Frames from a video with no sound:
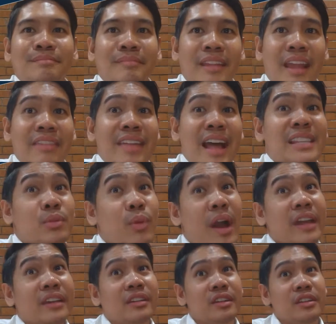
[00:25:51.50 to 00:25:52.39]
And that's
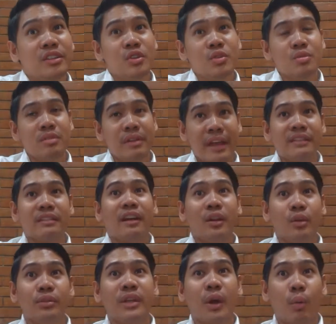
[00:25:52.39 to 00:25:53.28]
why you
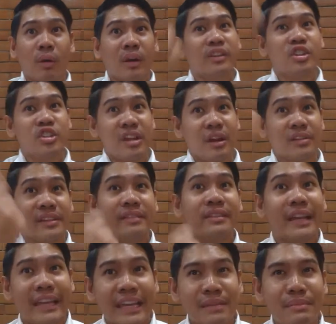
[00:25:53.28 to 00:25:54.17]
include the word cheers in
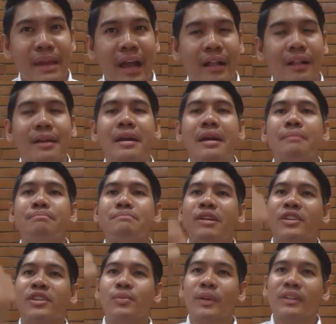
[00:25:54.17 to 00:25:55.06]
the email
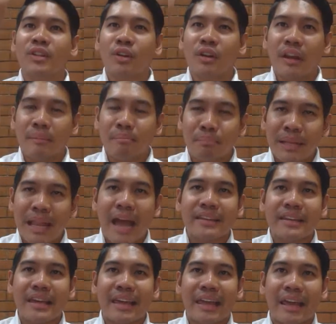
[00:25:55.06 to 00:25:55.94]
because what you're
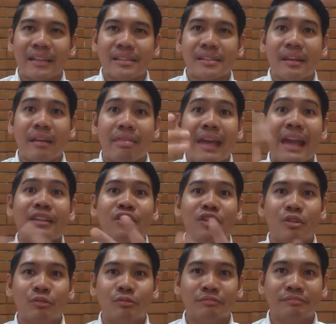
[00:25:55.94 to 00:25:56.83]
implying is thank
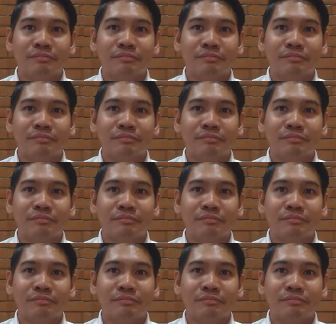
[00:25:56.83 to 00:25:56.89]
you.